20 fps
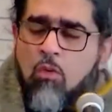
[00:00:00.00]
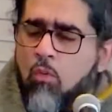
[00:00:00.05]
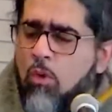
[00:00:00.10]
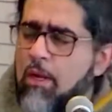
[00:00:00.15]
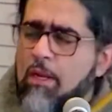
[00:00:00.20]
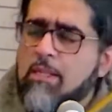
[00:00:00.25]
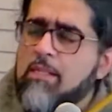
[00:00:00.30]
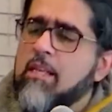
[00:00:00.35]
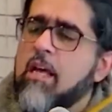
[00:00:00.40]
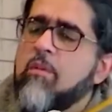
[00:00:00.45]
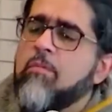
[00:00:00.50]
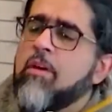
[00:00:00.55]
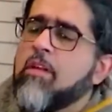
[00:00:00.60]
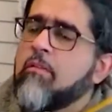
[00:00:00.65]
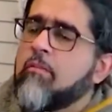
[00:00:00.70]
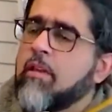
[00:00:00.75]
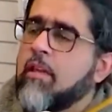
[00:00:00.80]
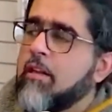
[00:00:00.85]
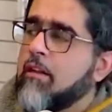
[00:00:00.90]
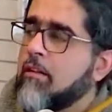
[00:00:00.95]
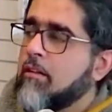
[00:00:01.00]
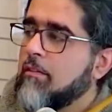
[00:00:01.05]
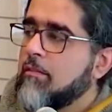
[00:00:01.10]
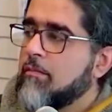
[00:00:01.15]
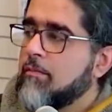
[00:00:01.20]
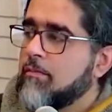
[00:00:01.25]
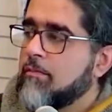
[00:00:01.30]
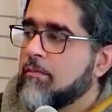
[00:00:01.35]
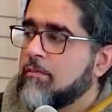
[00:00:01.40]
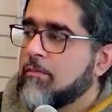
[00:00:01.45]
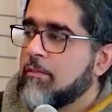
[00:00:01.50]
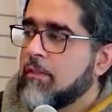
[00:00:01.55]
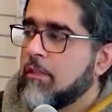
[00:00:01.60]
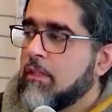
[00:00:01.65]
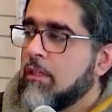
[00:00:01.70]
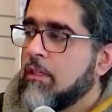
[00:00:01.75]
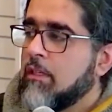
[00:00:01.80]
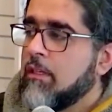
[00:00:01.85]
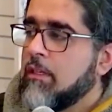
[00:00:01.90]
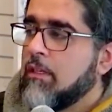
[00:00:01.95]
What does aman mean?
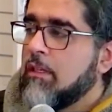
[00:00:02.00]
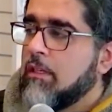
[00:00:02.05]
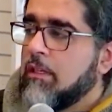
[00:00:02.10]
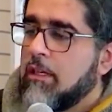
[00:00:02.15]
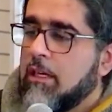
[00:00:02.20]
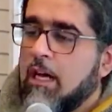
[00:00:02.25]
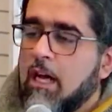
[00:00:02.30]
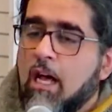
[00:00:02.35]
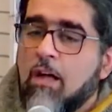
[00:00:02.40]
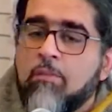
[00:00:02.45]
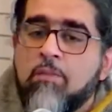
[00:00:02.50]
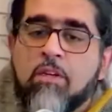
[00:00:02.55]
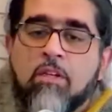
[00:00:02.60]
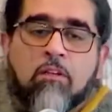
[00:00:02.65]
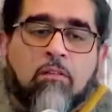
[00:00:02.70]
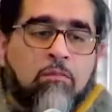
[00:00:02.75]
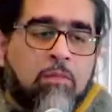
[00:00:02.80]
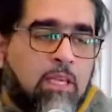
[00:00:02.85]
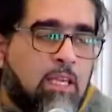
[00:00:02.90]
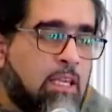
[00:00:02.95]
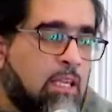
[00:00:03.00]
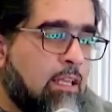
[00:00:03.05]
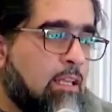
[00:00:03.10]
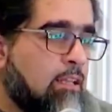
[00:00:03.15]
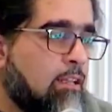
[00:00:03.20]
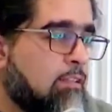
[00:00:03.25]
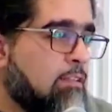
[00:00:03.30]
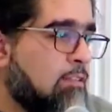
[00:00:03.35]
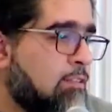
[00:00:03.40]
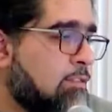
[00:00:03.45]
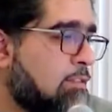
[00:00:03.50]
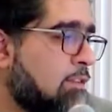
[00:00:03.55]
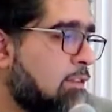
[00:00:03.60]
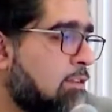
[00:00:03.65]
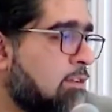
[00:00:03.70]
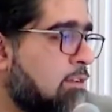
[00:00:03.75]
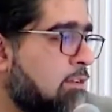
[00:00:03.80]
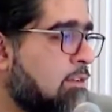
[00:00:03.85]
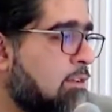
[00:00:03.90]
Aman means